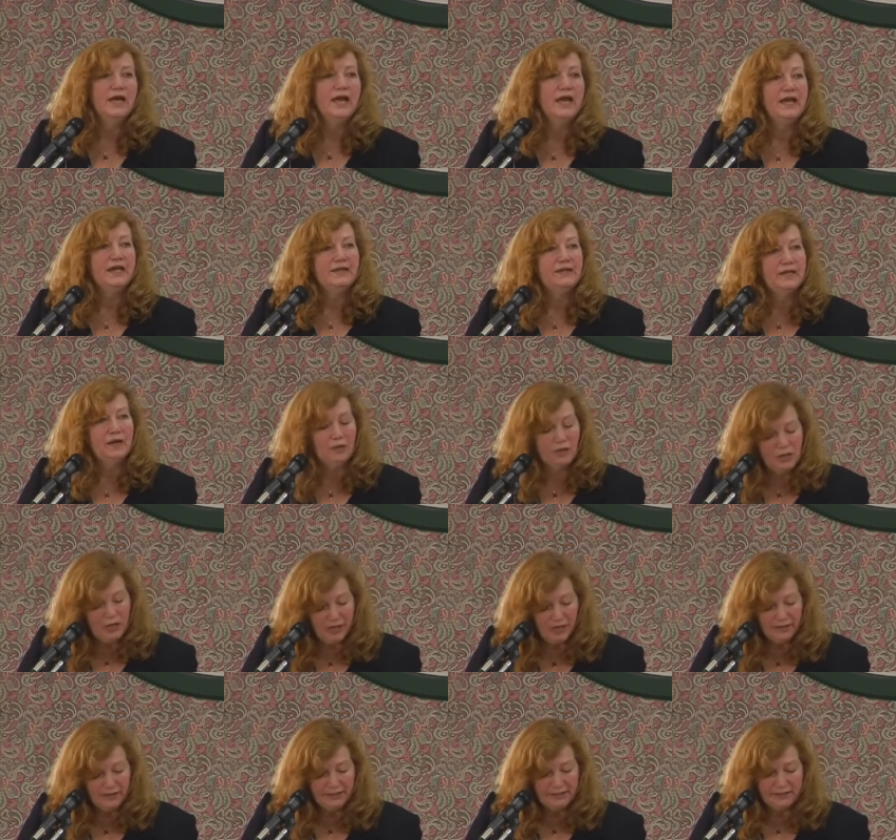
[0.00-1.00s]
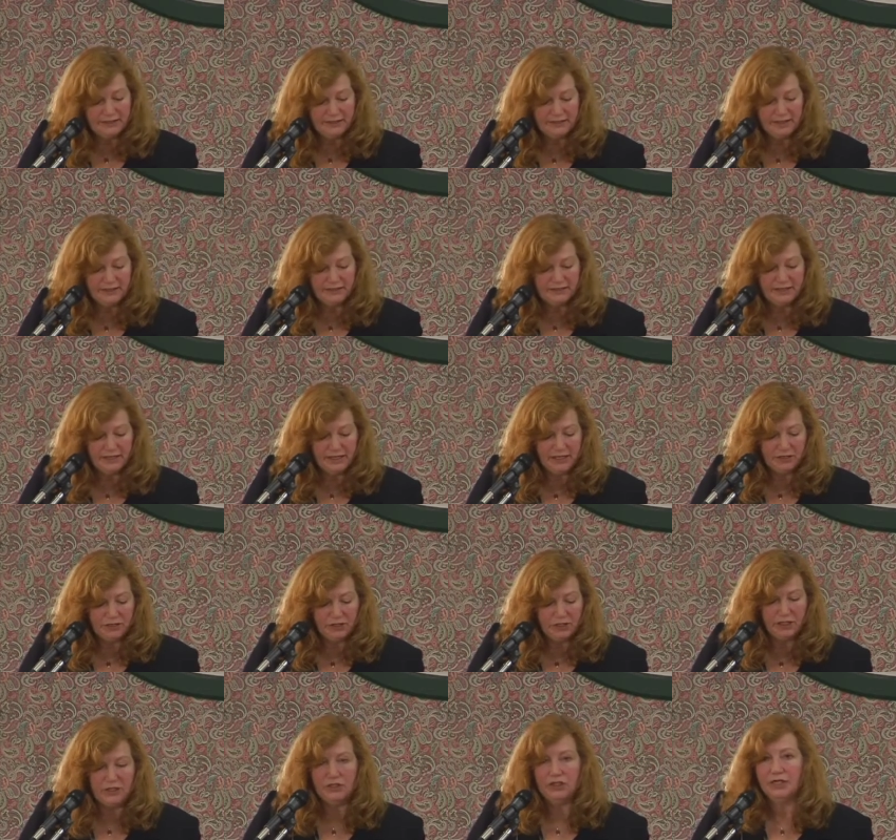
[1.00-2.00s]
and our colleagues at
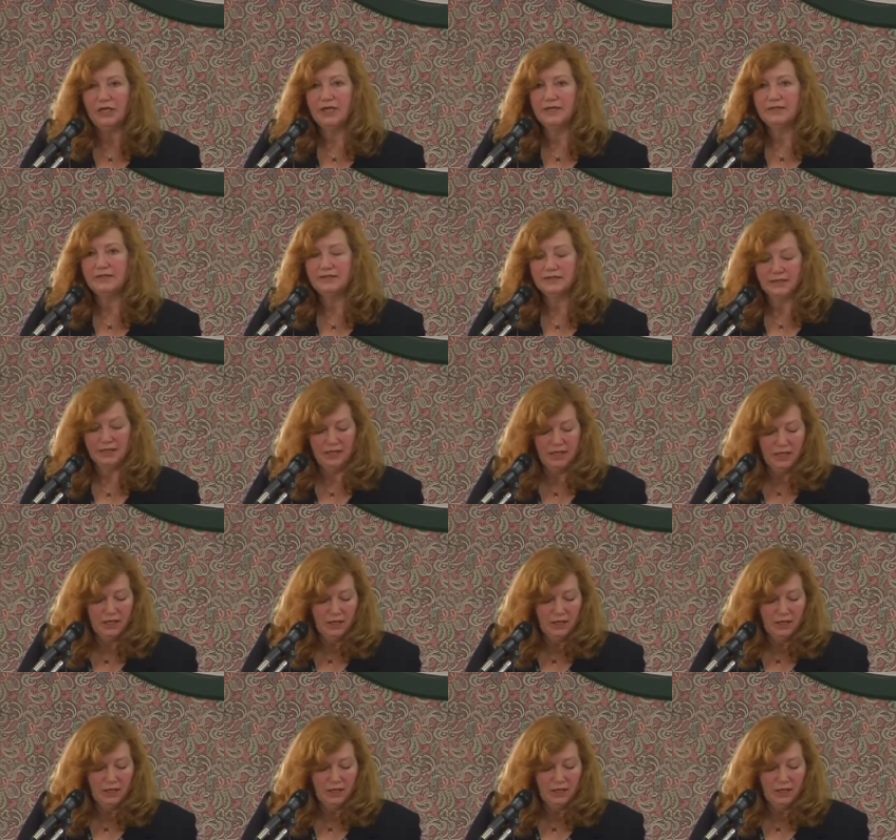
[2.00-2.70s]
DHHS